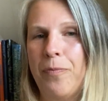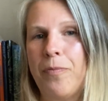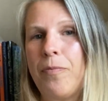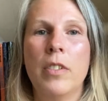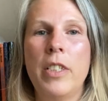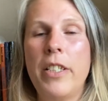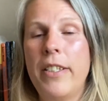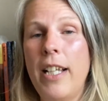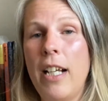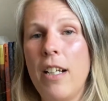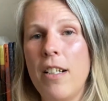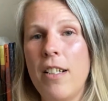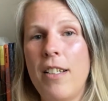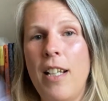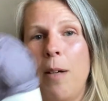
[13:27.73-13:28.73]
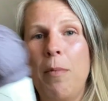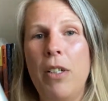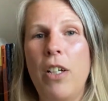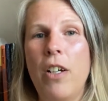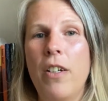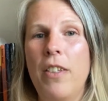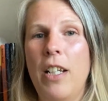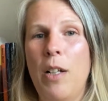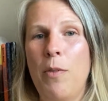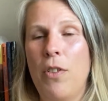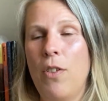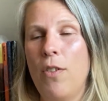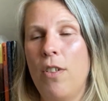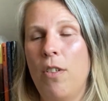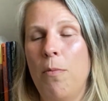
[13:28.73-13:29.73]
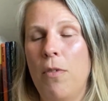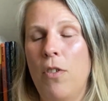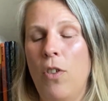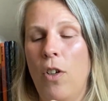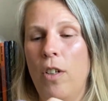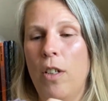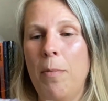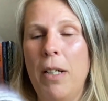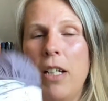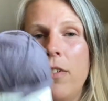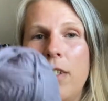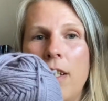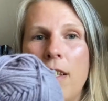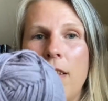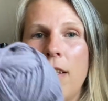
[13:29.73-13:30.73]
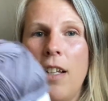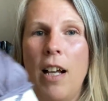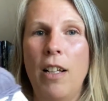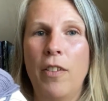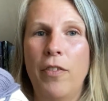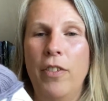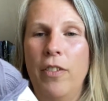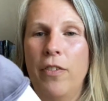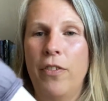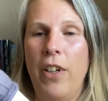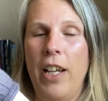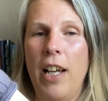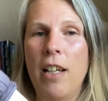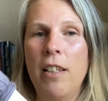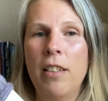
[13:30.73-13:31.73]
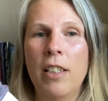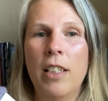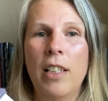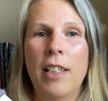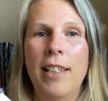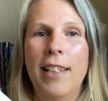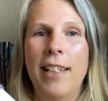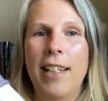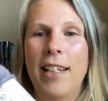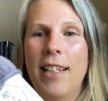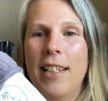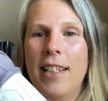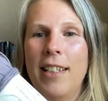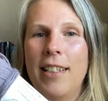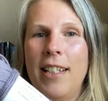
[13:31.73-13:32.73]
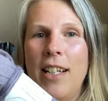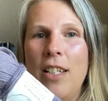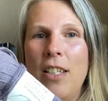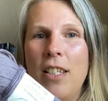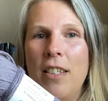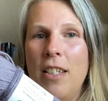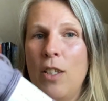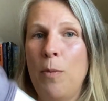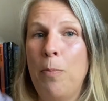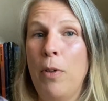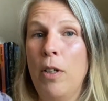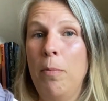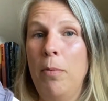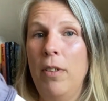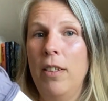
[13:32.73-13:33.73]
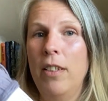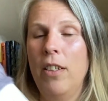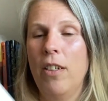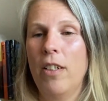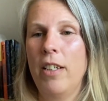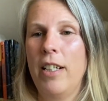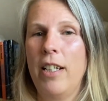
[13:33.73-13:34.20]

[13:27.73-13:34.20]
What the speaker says: The second summer yarn that I was going to talk about is Colorful Freya. And this purple yarn I